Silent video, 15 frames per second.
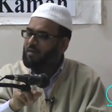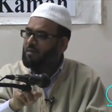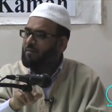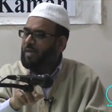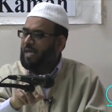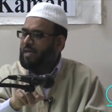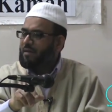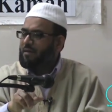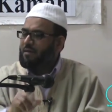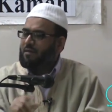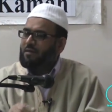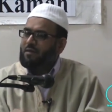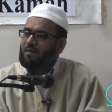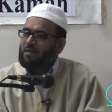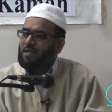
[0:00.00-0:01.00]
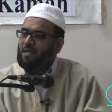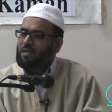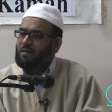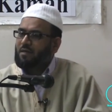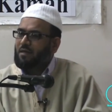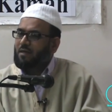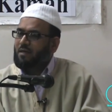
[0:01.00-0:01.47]
in the back,
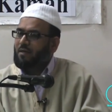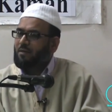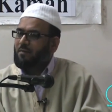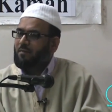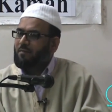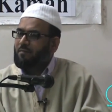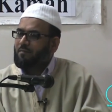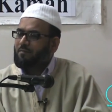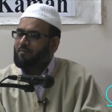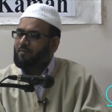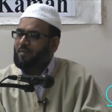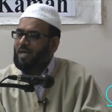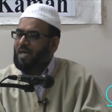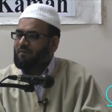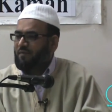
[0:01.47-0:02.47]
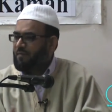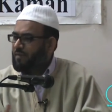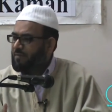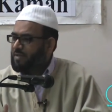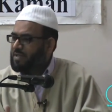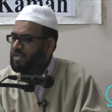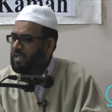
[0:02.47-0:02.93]
and uh, half of
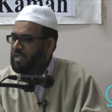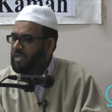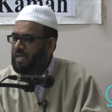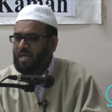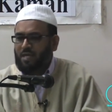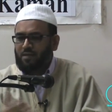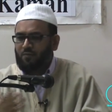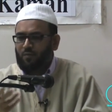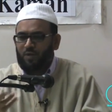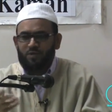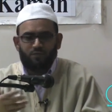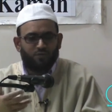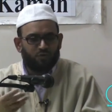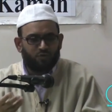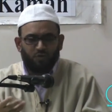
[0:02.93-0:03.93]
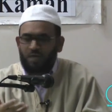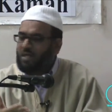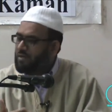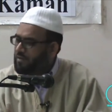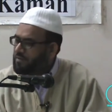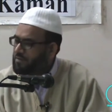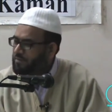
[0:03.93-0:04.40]
them is saying, "Hey, why didn't you join
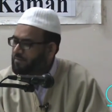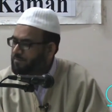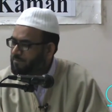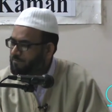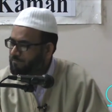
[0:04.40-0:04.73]
us?"